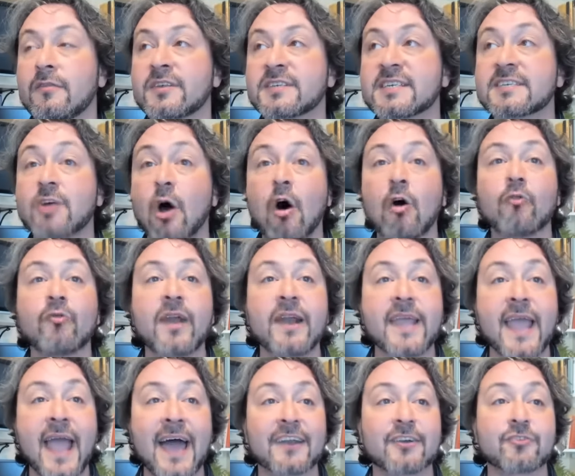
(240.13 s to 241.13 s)
has
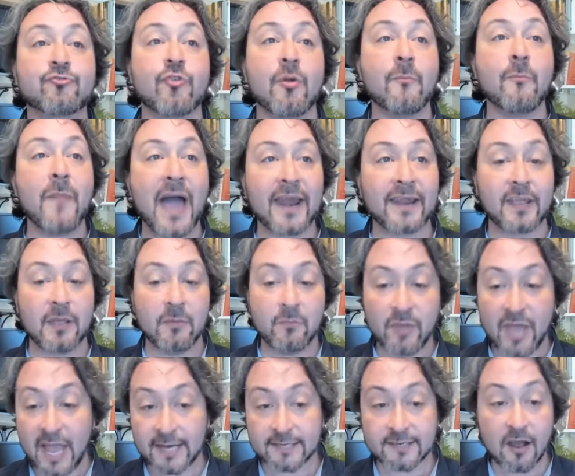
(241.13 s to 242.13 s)
already had a dramatic
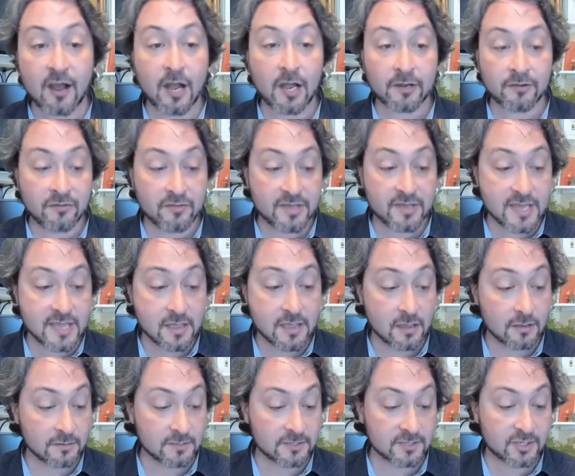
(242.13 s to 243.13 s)
impact on
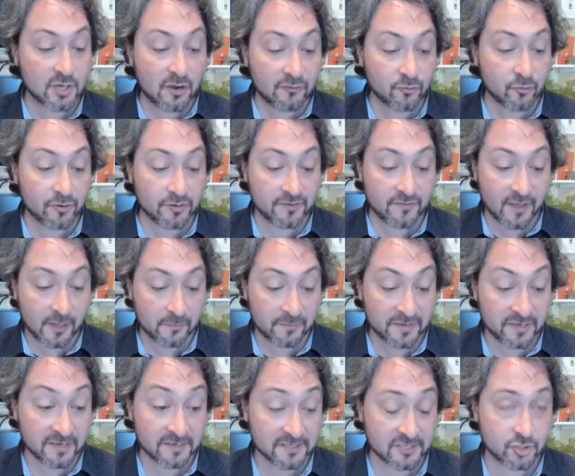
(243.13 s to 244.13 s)
the software
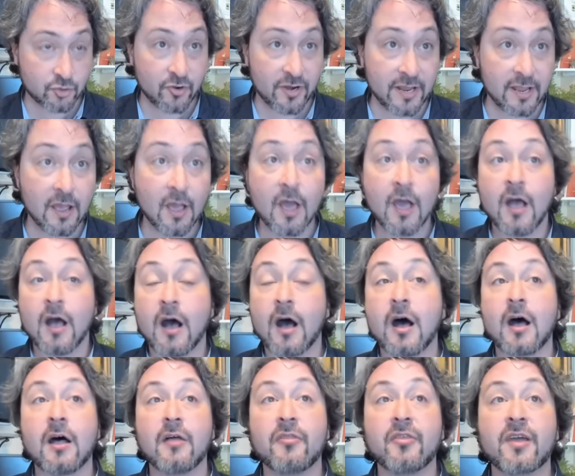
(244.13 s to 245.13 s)
development industry.
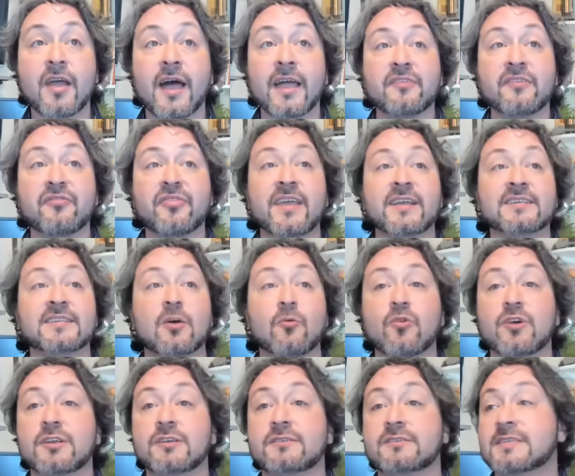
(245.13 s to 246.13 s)
The kind of things that
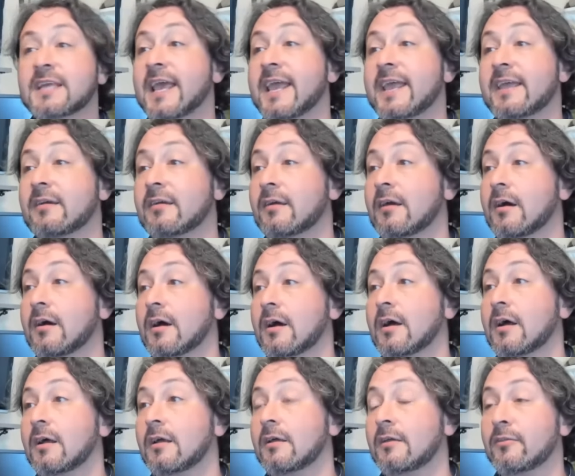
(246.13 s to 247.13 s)
would take
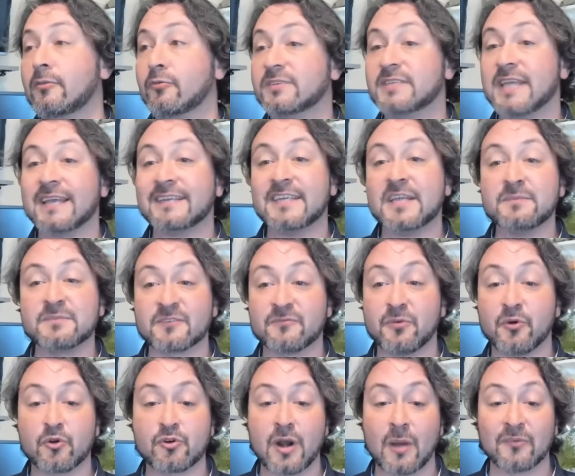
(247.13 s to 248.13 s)
teams of
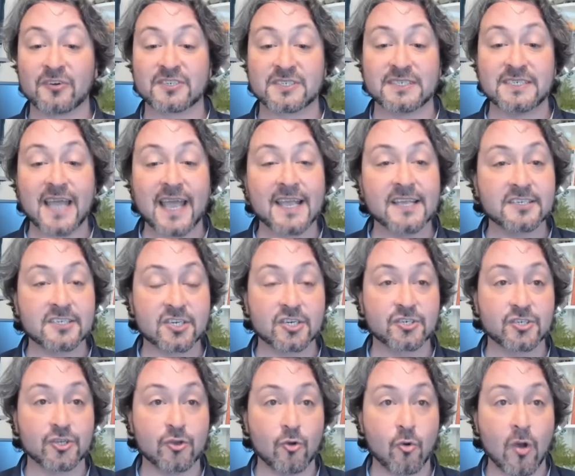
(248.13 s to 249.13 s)
programmers days to
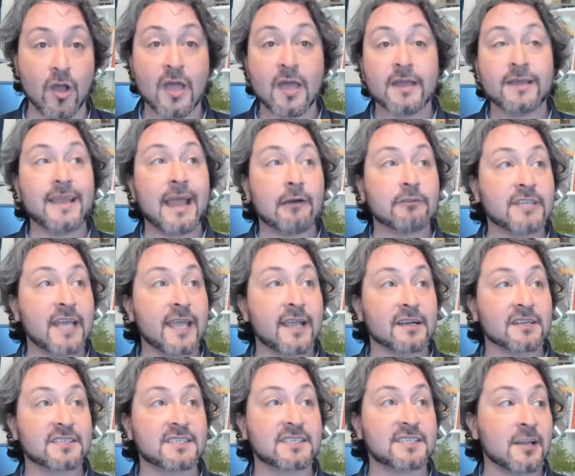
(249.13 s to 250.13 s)
do now take
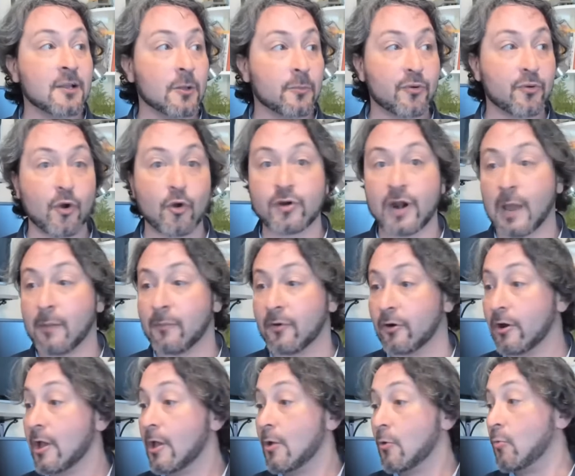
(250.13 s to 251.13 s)
a single
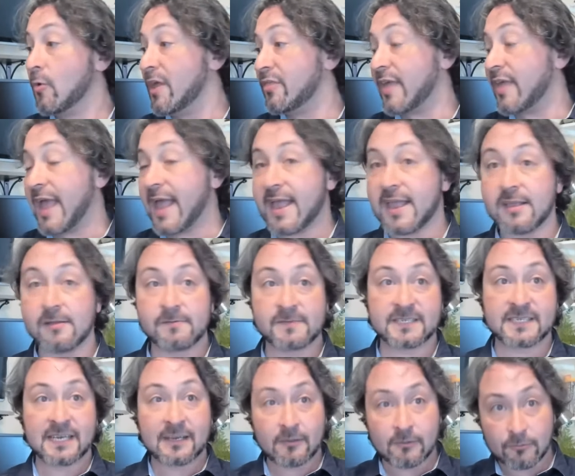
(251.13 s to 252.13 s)
programmer with a
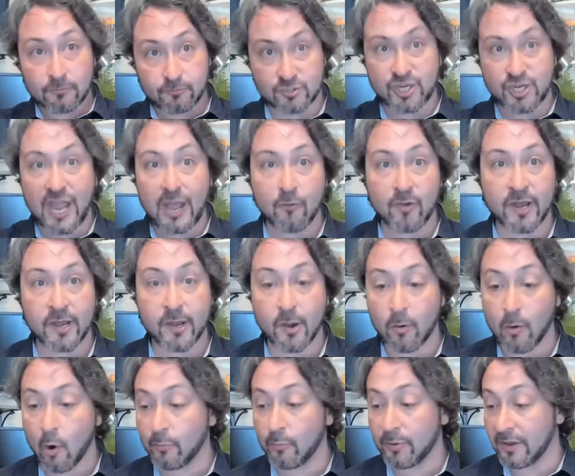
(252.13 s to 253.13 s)
single chat
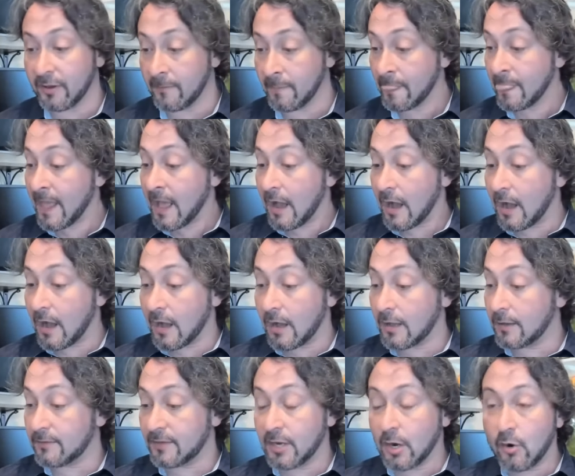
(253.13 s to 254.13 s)
window open,
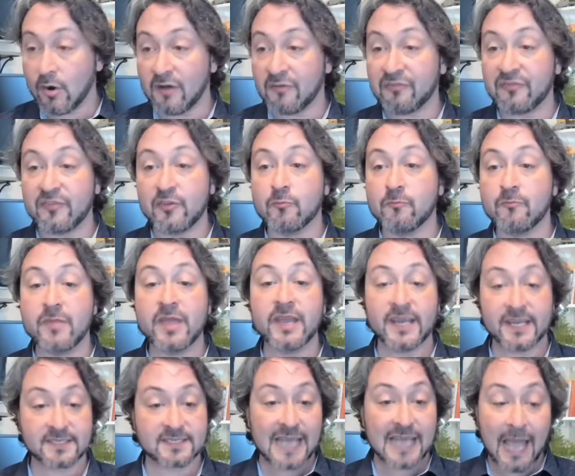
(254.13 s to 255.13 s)
a few
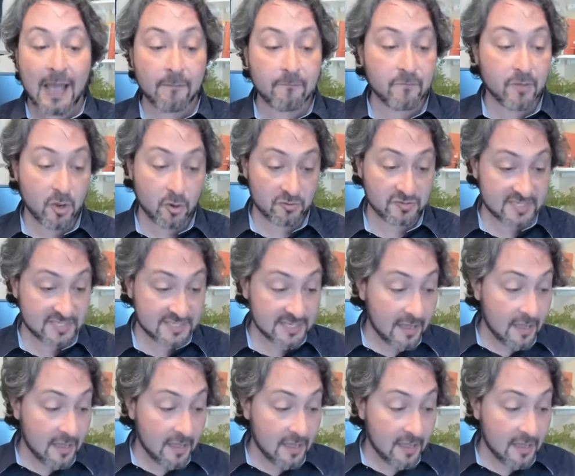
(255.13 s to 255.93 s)
minutes at most.